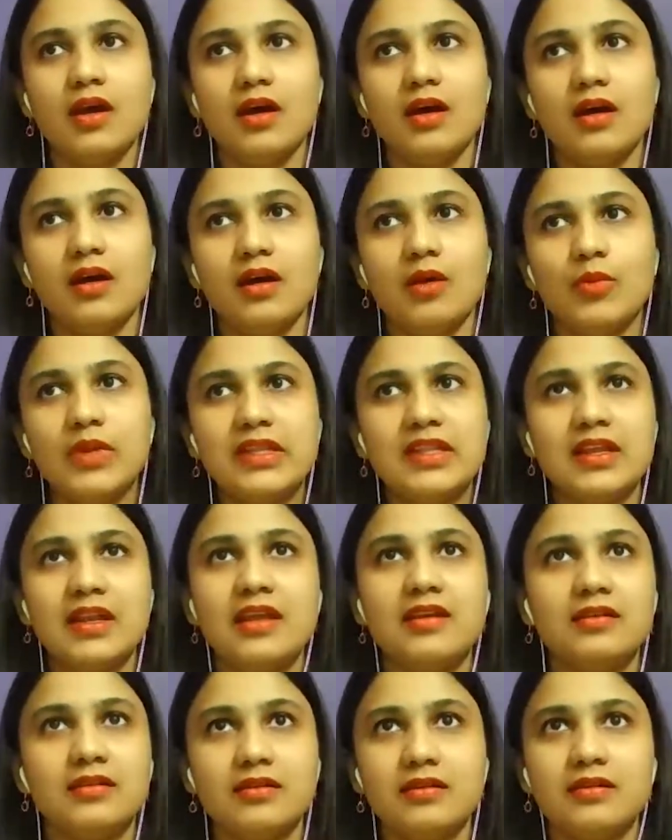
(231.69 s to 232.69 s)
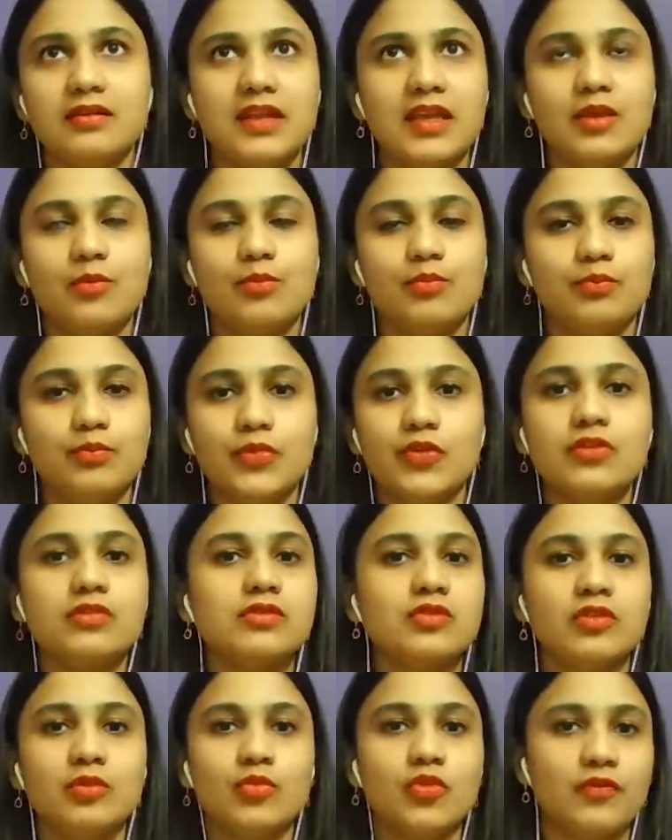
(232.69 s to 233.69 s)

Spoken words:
But then I didn't like pursue